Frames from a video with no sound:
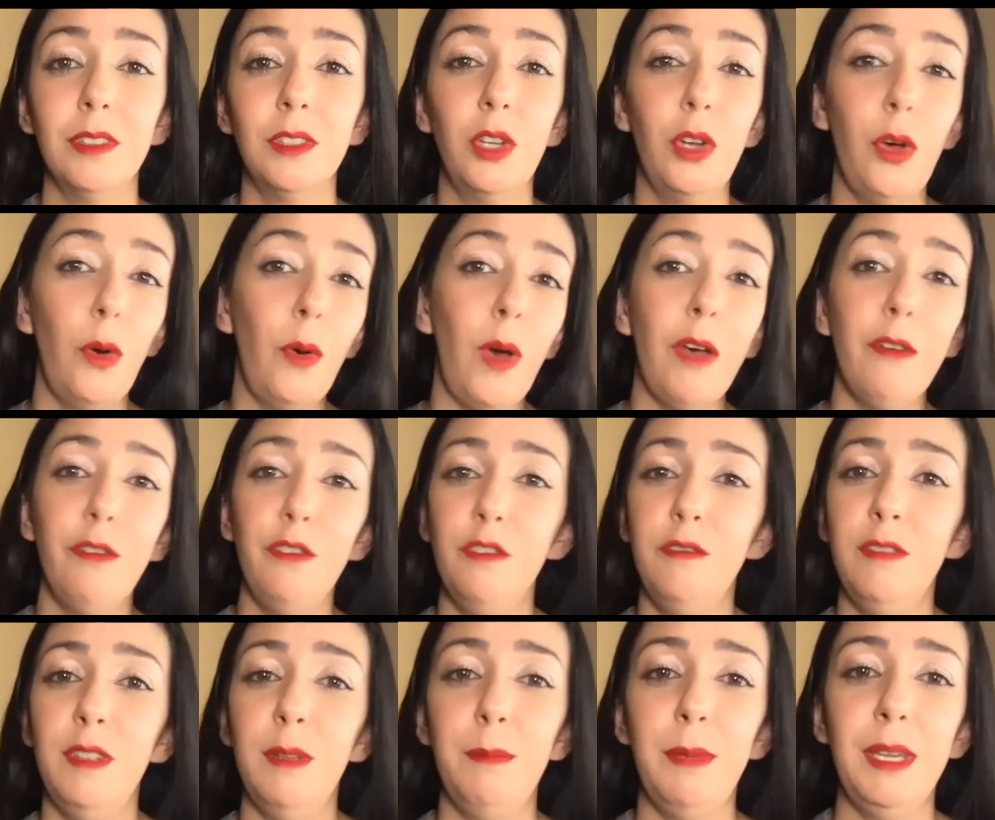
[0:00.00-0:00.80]
Go off
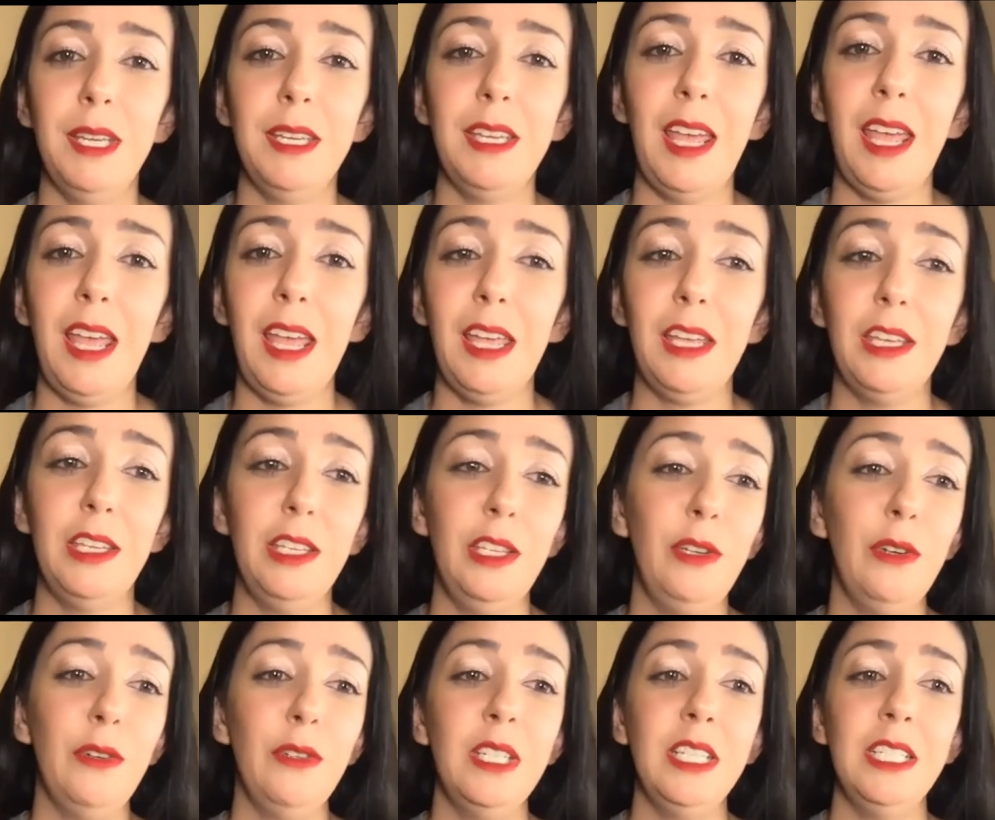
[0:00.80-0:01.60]
of the big 8.
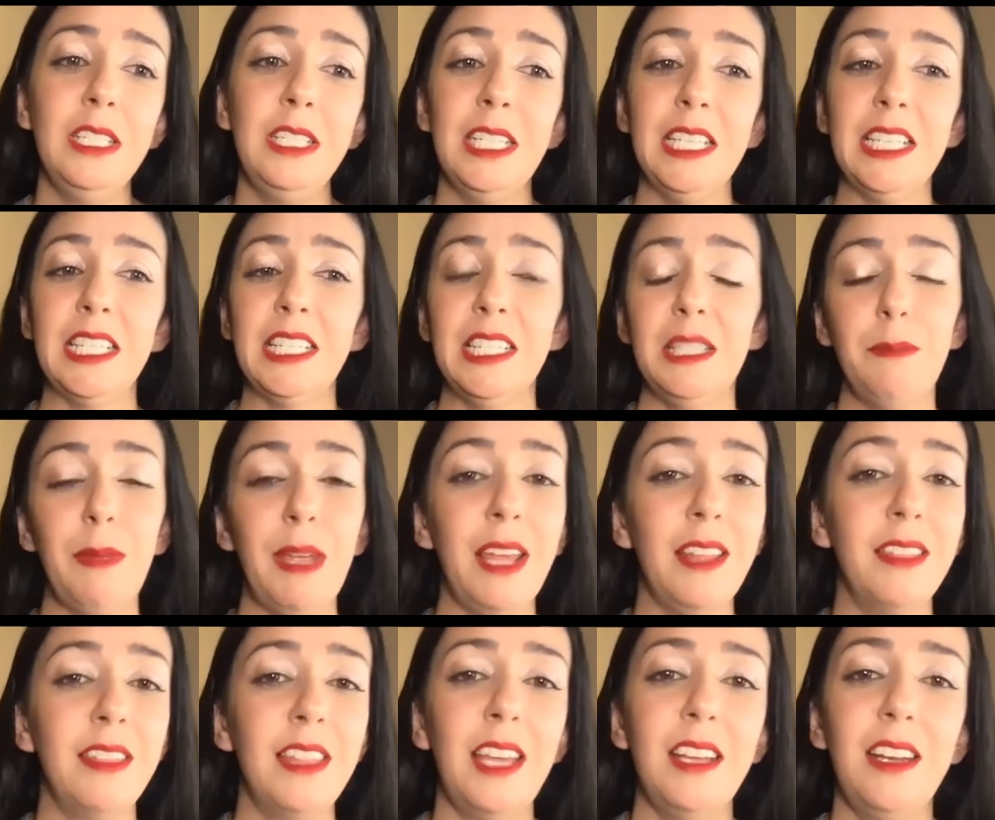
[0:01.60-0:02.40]
You don't need to
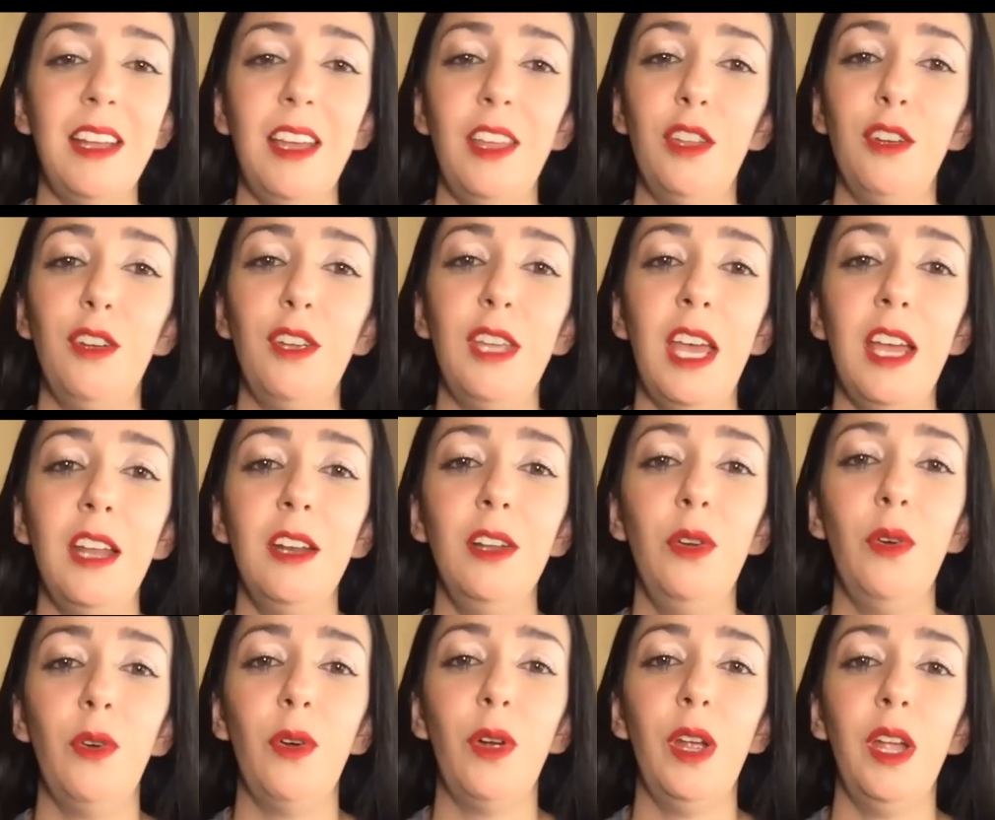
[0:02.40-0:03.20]
expand that other
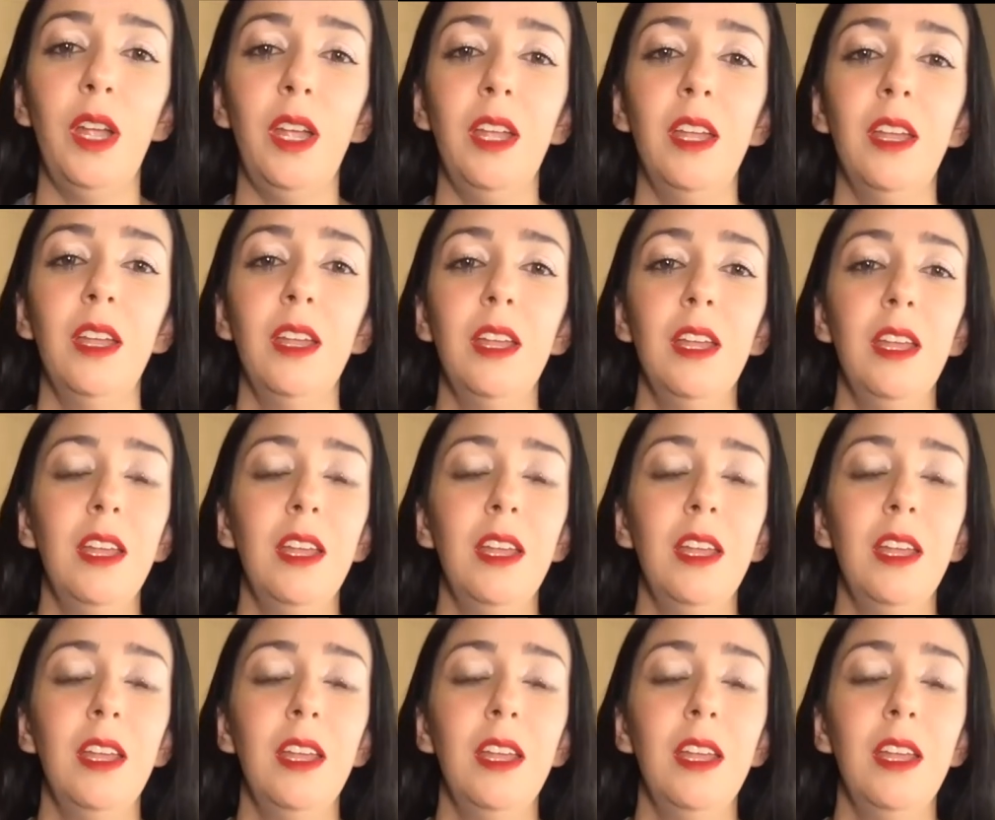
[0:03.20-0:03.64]
category.